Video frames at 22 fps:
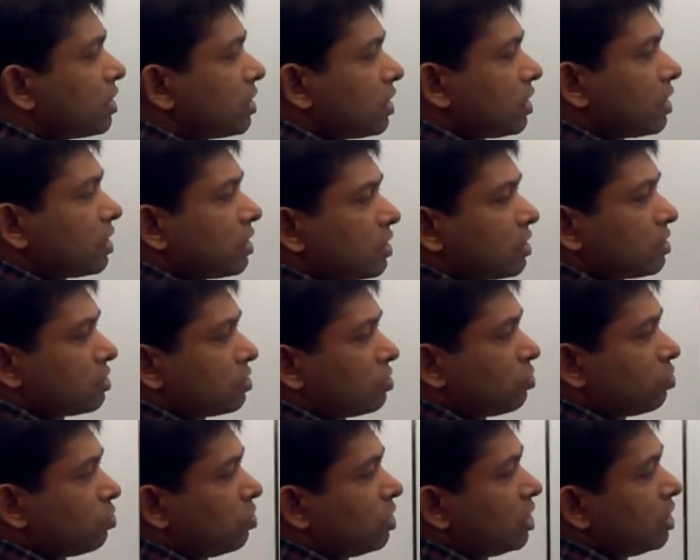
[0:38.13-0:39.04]
is
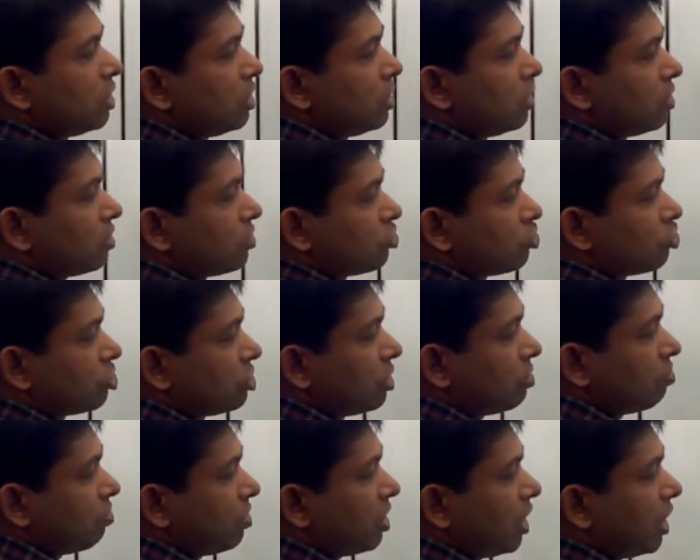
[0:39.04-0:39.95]
we
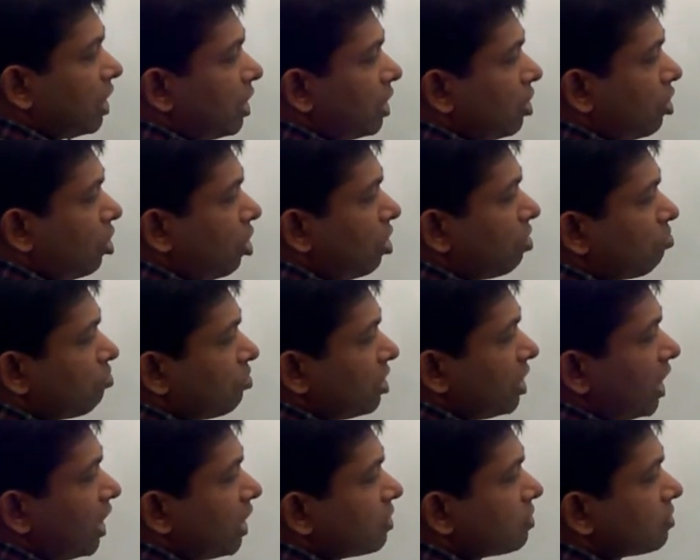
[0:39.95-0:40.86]
ship a
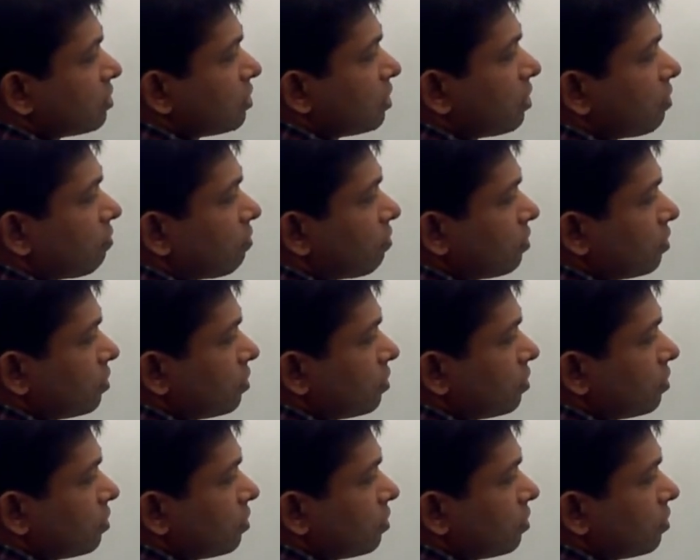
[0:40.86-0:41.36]
comprehensive